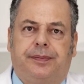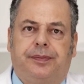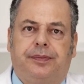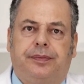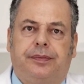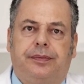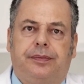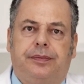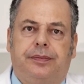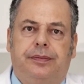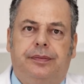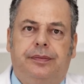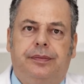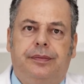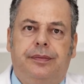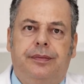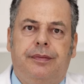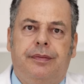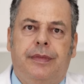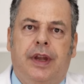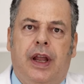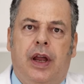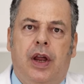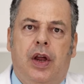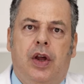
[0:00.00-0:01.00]

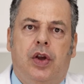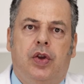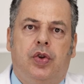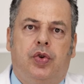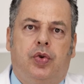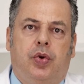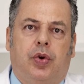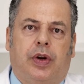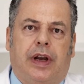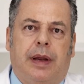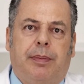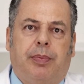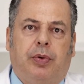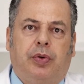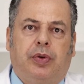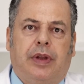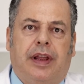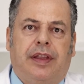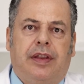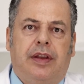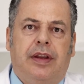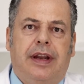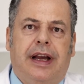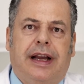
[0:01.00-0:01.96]
Hippolyte Bernheim,